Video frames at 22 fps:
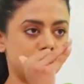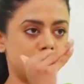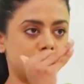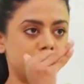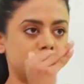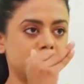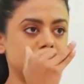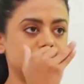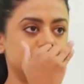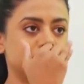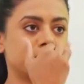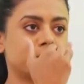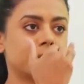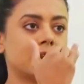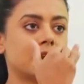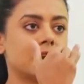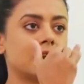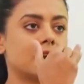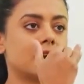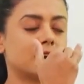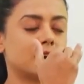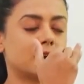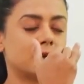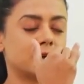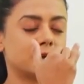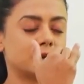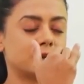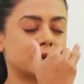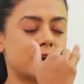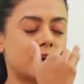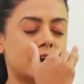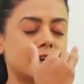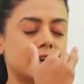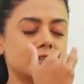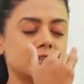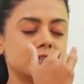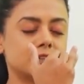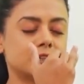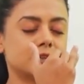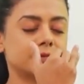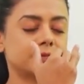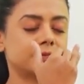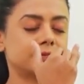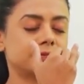open. Close your eyes.